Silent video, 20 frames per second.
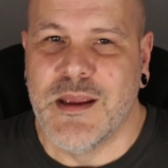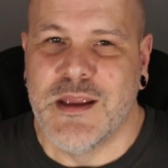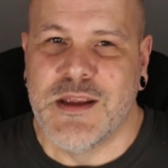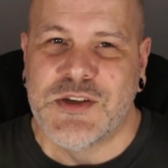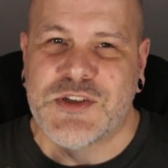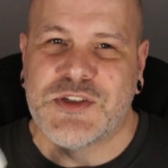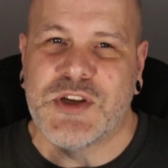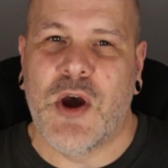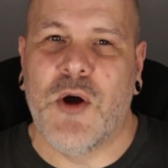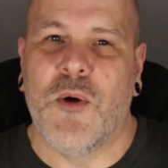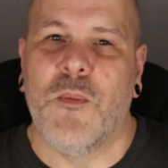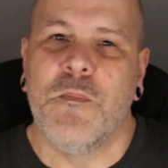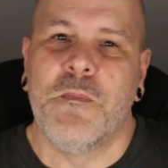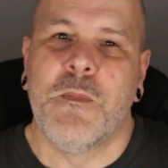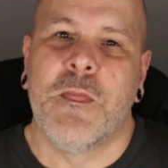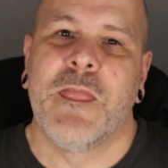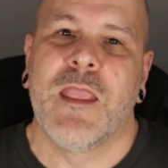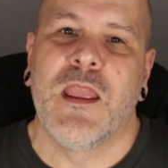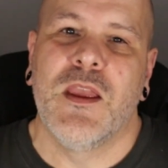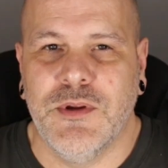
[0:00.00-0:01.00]
So
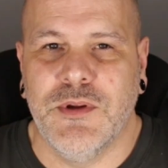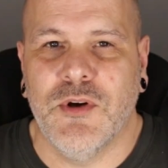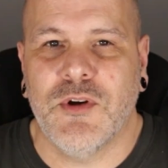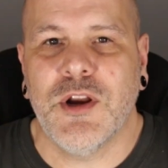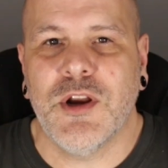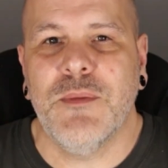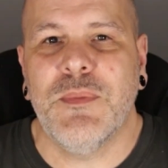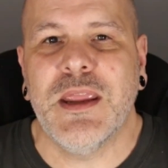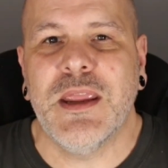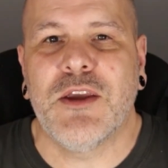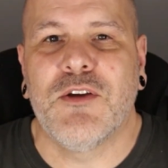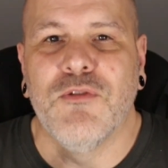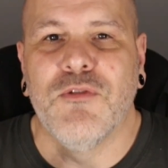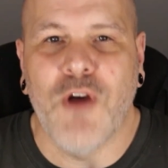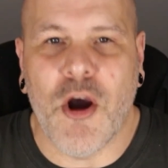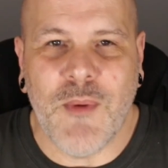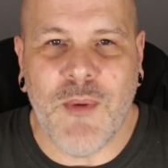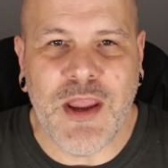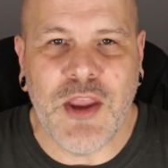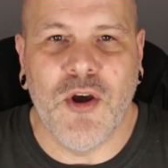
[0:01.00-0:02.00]
you're going to be
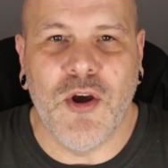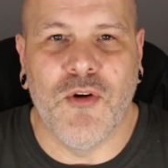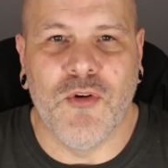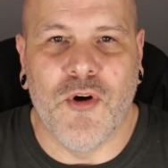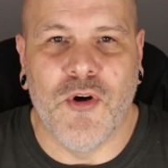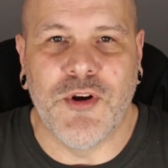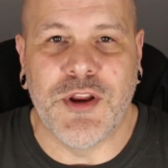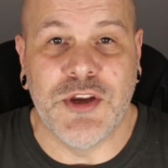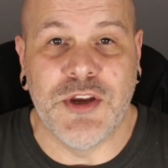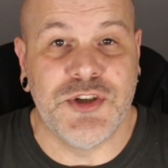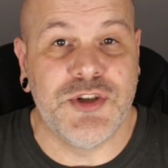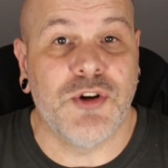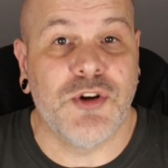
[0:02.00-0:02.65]
growing your audience.